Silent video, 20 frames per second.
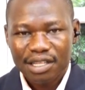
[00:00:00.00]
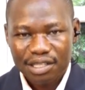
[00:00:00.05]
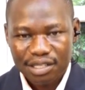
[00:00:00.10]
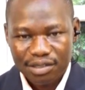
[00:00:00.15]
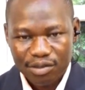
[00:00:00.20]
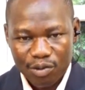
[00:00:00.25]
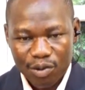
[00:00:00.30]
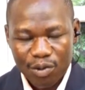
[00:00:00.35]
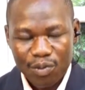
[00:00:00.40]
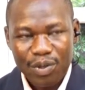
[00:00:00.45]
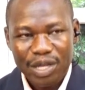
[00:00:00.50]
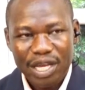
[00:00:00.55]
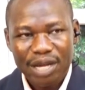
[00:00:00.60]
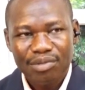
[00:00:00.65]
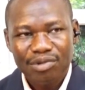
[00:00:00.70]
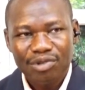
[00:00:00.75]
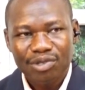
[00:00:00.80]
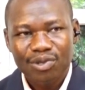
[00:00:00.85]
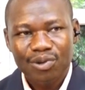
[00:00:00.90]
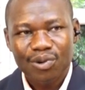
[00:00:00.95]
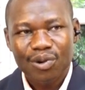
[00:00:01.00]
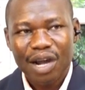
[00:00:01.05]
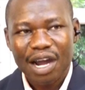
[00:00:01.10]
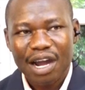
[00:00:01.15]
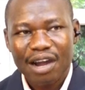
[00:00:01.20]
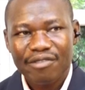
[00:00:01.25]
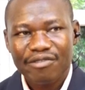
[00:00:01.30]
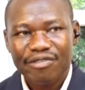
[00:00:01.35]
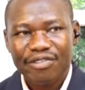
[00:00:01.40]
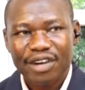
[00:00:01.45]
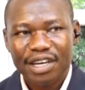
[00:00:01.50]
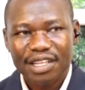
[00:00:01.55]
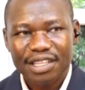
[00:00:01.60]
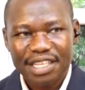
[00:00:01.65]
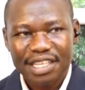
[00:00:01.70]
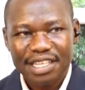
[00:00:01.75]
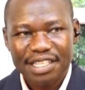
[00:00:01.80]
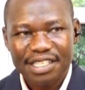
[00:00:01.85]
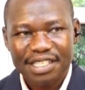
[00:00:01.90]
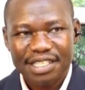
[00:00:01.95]
we'll be able to
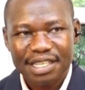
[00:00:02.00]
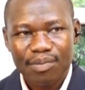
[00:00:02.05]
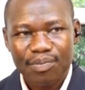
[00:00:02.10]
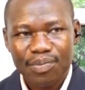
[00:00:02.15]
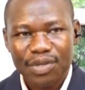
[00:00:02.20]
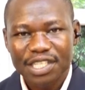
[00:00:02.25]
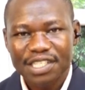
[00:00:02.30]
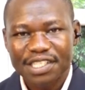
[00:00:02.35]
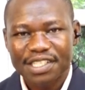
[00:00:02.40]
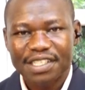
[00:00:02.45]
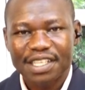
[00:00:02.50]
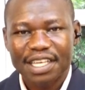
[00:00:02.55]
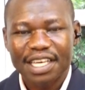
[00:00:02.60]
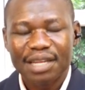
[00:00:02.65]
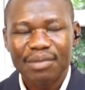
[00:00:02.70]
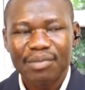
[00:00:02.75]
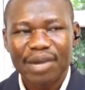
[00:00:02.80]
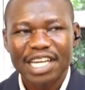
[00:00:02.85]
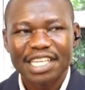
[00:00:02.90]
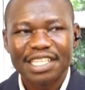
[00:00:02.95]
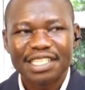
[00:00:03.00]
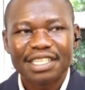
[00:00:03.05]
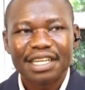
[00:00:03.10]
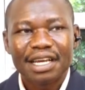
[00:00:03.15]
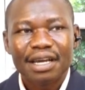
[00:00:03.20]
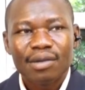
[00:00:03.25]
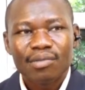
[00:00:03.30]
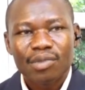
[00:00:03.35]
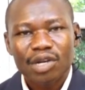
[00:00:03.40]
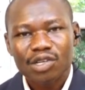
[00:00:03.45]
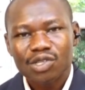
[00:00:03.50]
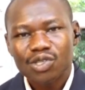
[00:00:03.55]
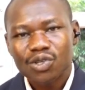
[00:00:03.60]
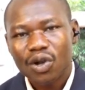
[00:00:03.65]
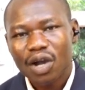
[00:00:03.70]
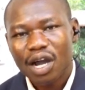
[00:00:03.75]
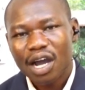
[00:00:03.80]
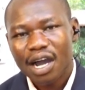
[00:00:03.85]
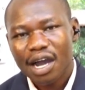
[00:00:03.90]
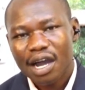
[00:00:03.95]
have this peace in mind. But
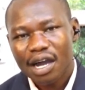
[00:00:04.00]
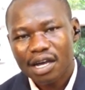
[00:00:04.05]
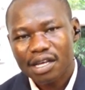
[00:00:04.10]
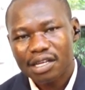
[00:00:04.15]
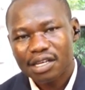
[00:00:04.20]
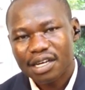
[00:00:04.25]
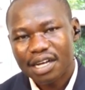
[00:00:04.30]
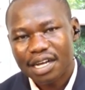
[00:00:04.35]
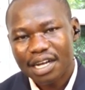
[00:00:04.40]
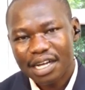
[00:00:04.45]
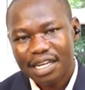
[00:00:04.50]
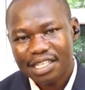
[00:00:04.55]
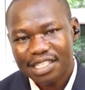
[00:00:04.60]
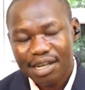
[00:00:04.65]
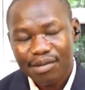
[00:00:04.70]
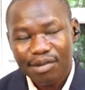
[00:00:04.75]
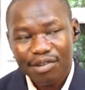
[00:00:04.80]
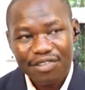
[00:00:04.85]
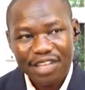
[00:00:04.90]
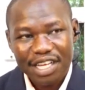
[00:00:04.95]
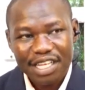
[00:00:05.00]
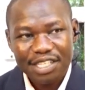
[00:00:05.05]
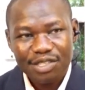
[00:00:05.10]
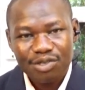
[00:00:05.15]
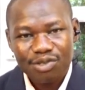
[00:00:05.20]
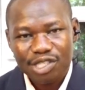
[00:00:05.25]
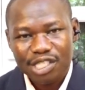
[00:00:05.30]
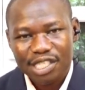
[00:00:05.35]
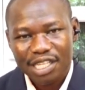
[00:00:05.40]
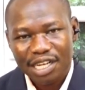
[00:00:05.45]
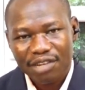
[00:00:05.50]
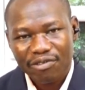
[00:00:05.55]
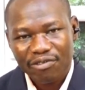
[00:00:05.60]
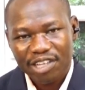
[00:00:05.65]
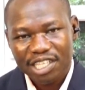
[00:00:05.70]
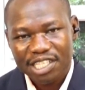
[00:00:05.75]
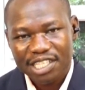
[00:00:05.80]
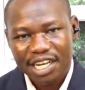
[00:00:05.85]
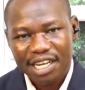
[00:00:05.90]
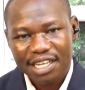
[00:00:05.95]
also some of the issues that
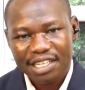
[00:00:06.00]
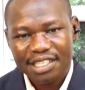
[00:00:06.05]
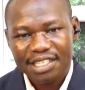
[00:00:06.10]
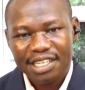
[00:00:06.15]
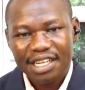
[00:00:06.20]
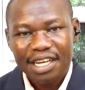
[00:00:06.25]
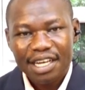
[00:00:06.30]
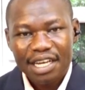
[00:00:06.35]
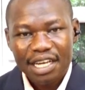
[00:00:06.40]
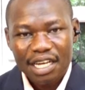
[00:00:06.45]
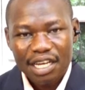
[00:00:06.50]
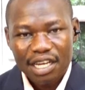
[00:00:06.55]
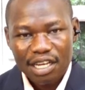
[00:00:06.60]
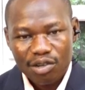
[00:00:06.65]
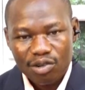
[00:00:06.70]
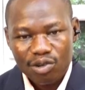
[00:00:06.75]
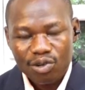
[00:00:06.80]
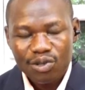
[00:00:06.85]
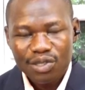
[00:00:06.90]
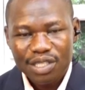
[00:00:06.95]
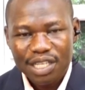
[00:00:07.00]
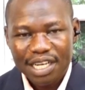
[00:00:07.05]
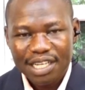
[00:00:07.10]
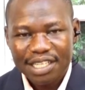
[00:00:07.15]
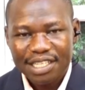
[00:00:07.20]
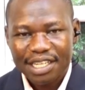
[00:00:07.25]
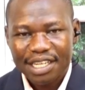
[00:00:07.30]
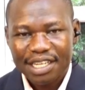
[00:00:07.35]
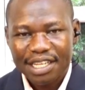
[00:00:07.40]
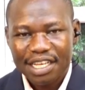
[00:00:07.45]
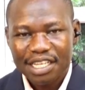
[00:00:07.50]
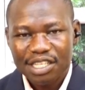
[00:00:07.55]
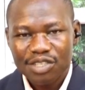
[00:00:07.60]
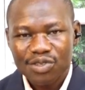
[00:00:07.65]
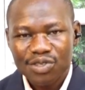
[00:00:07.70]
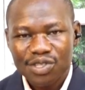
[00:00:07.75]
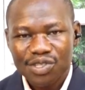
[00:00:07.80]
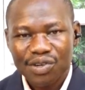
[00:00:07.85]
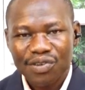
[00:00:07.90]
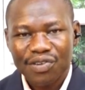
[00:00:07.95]
featured included the
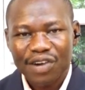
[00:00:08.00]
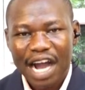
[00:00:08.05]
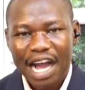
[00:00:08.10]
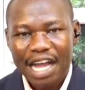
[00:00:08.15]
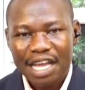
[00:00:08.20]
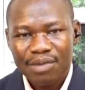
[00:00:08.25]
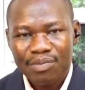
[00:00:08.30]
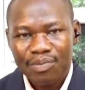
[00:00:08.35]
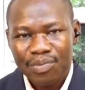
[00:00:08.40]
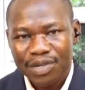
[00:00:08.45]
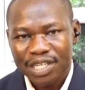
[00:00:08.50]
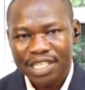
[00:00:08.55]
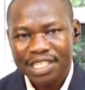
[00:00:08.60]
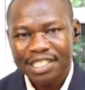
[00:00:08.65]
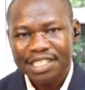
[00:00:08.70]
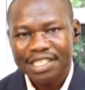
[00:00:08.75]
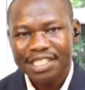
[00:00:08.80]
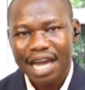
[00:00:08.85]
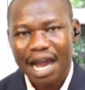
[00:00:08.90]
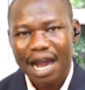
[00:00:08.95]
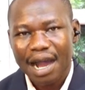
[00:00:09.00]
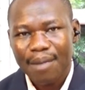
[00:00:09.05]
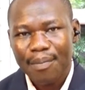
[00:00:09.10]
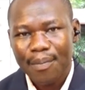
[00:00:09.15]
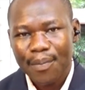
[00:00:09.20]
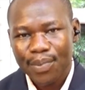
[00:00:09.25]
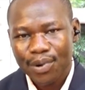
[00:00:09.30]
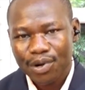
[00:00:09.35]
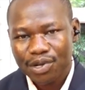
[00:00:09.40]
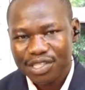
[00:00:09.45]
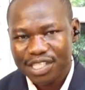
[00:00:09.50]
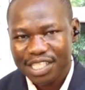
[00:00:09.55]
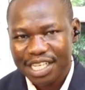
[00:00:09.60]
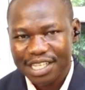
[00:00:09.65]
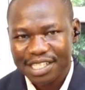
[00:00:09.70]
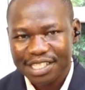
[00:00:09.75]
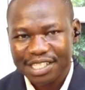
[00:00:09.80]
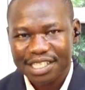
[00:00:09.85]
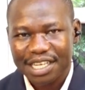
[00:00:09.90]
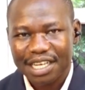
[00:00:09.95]
issues of hybrid
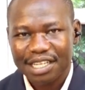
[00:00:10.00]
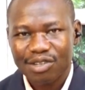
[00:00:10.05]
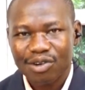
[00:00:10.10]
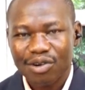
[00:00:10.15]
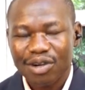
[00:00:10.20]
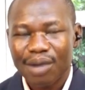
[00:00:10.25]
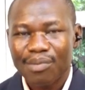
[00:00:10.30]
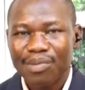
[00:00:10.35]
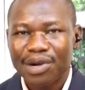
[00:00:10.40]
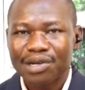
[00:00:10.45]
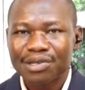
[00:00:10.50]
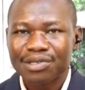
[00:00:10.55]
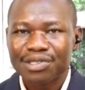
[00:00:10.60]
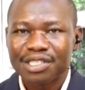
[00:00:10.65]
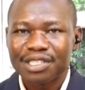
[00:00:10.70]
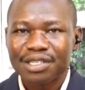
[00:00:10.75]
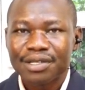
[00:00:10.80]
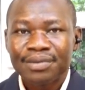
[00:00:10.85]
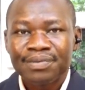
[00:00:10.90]
projects. Talk about